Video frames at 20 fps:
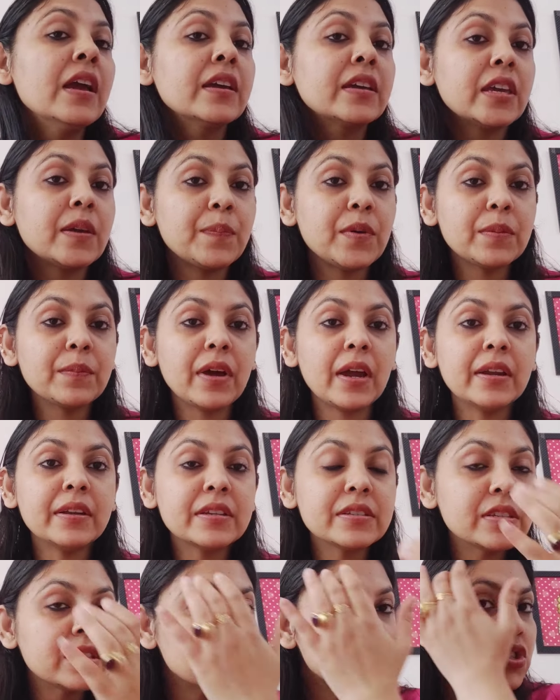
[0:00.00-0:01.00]
Keep in mind
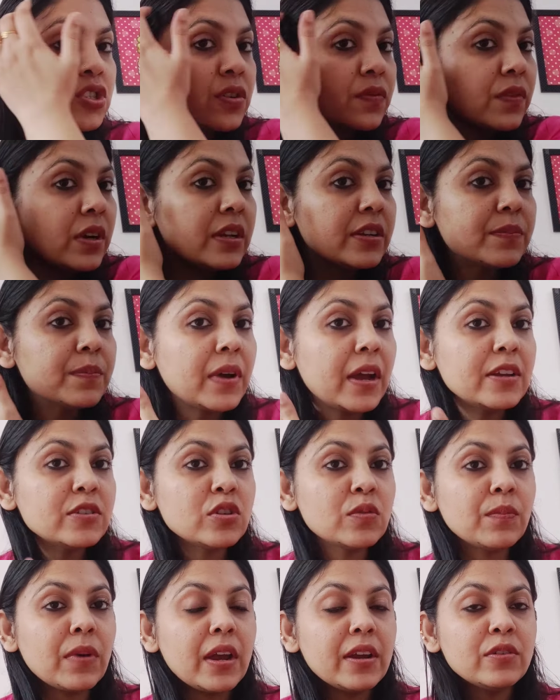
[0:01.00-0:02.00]
this is general, it might
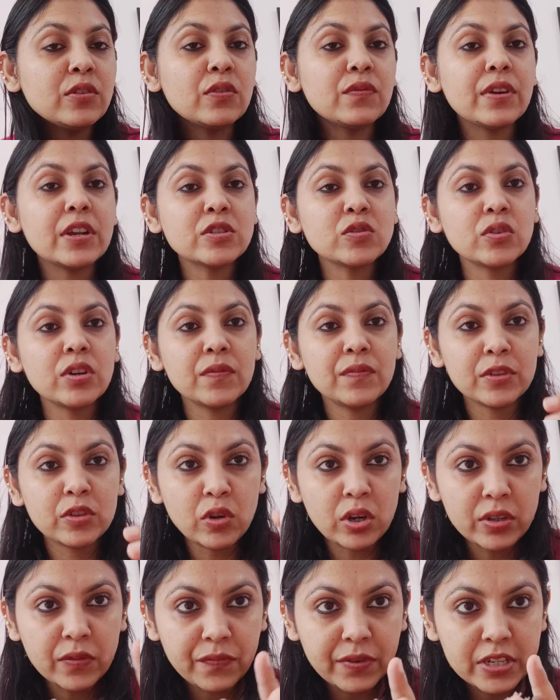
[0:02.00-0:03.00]
or might not resonate with
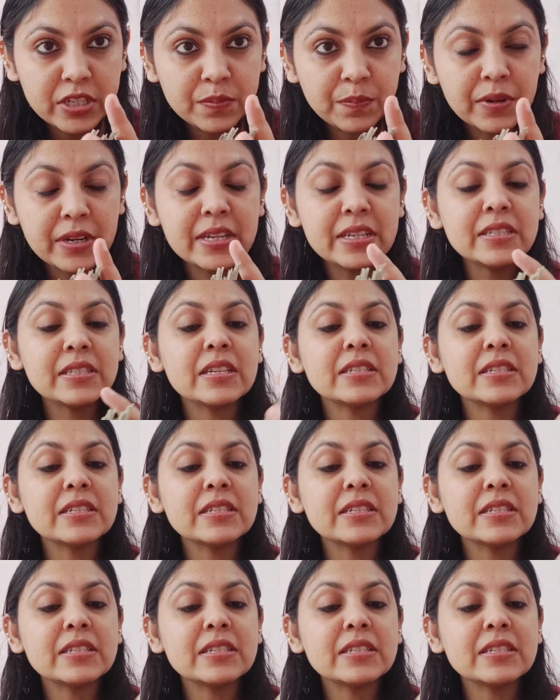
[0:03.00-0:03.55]
you at the first place.